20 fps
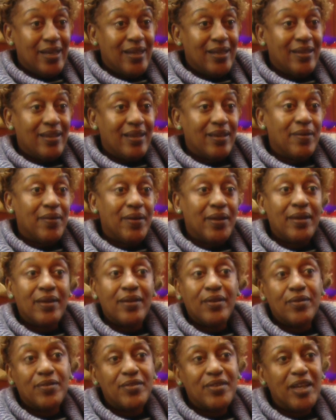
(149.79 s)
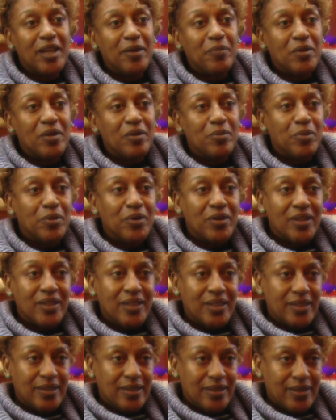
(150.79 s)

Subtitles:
and going, you know, take me to Brooklyn.